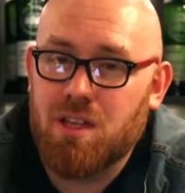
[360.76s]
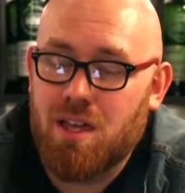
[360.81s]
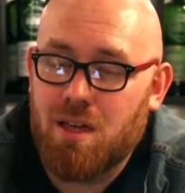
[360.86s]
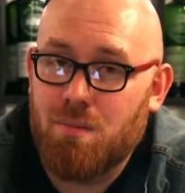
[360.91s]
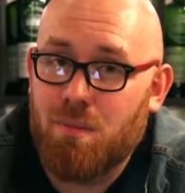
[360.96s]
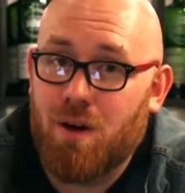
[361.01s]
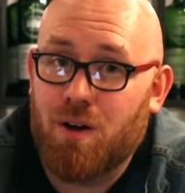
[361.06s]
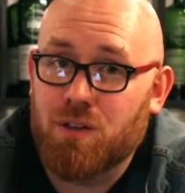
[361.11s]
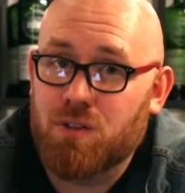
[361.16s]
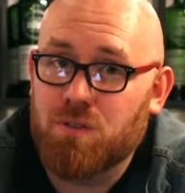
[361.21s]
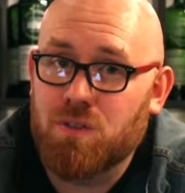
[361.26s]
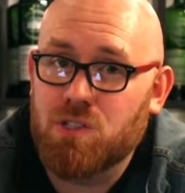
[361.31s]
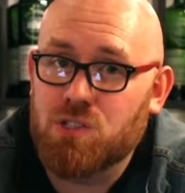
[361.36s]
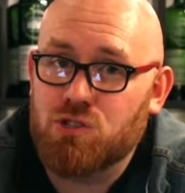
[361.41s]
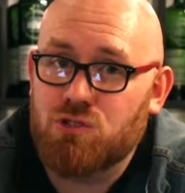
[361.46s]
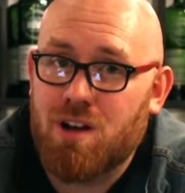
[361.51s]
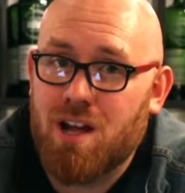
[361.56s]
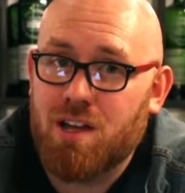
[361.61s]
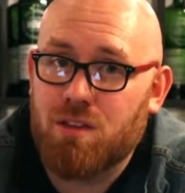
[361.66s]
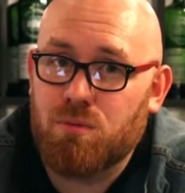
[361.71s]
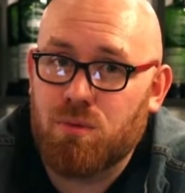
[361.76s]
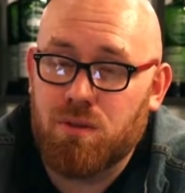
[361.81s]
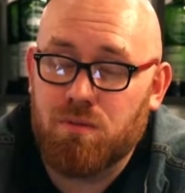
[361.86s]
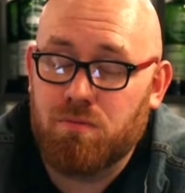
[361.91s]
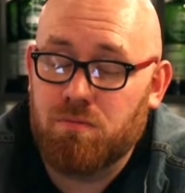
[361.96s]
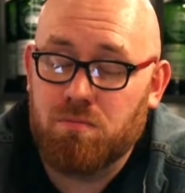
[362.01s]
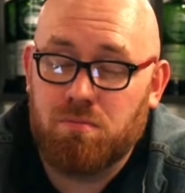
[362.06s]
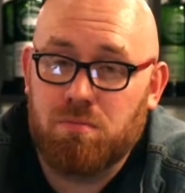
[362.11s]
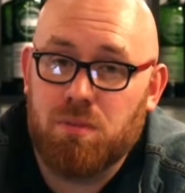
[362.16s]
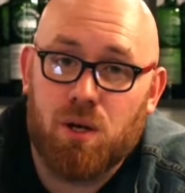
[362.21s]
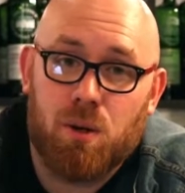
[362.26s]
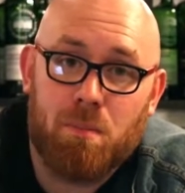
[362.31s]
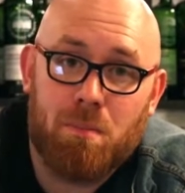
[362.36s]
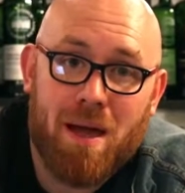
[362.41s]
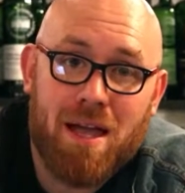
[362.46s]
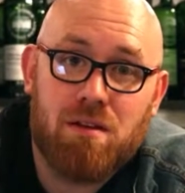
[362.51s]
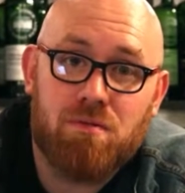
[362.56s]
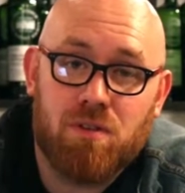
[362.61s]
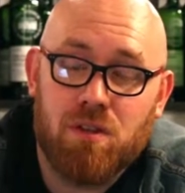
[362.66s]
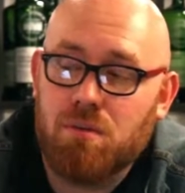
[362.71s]
earmarked for the Strath. We've
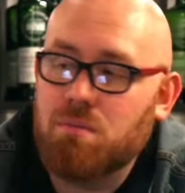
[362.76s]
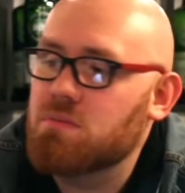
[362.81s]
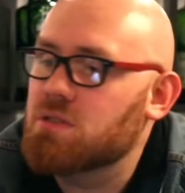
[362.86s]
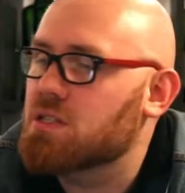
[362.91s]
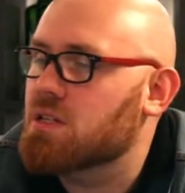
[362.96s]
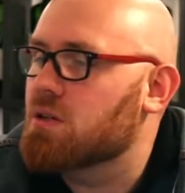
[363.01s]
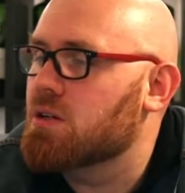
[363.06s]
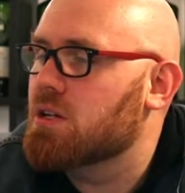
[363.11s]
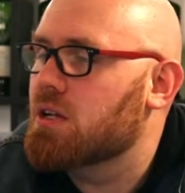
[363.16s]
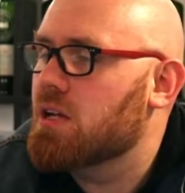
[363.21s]
paid for them, so